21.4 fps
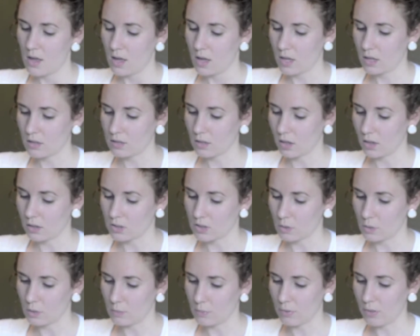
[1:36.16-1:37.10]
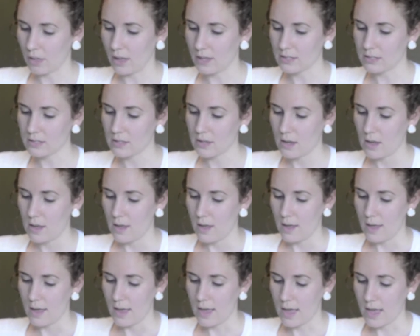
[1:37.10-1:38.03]
is also a plus.
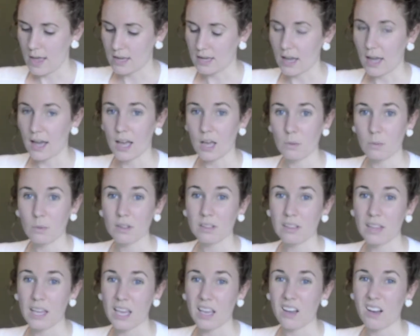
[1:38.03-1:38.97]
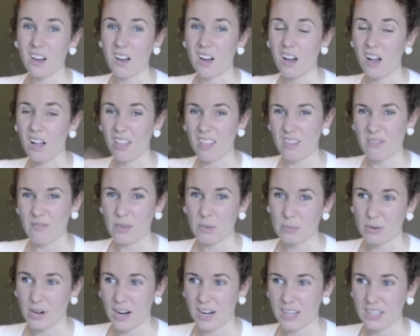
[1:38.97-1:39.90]
And I will link all of the
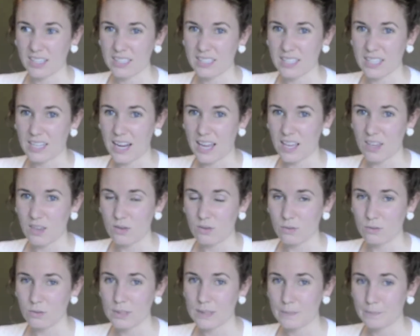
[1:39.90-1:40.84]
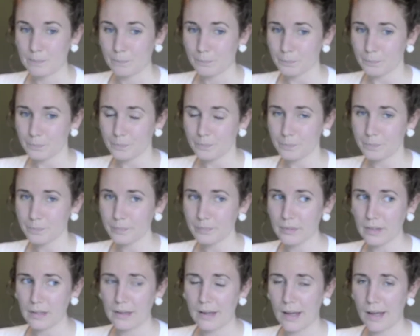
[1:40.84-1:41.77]
products that I use
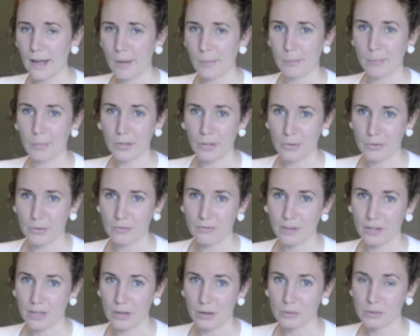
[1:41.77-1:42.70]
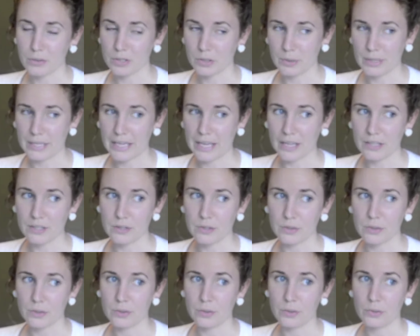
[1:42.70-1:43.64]
below the video, so in case
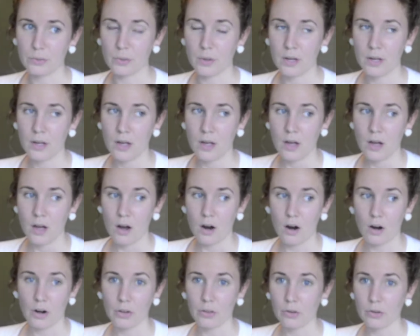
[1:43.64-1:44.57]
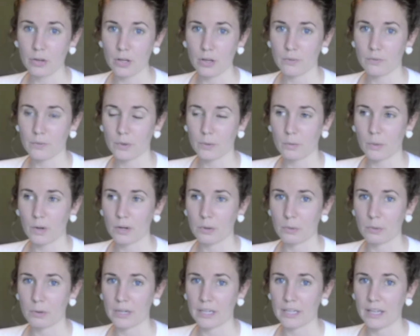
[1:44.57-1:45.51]
you are looking for one,
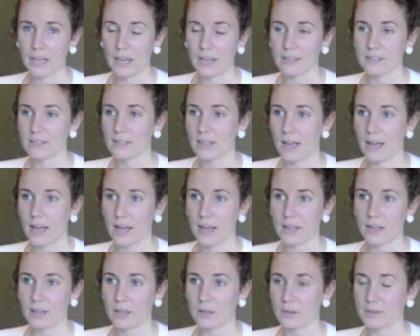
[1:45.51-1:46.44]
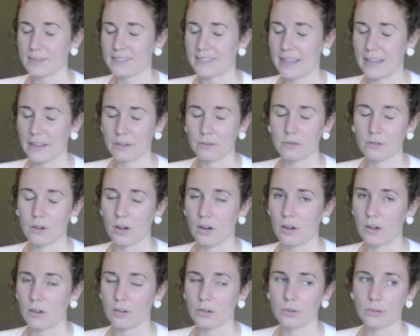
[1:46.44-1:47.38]
or in case I say it
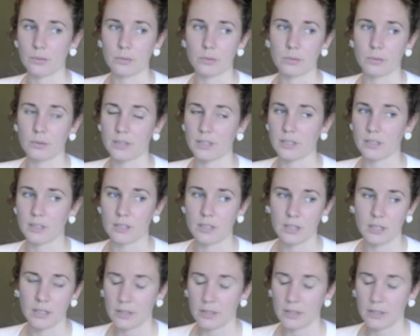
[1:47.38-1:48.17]
wrong or